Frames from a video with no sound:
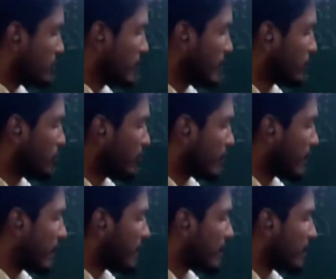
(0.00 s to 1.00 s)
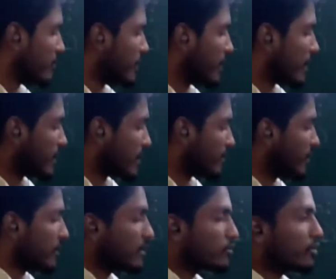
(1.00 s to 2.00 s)
See, one electron.
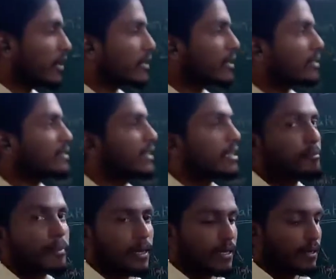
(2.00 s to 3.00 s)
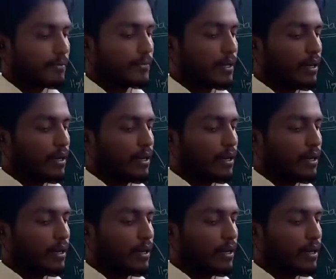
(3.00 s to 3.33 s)
When the two electrons get paired,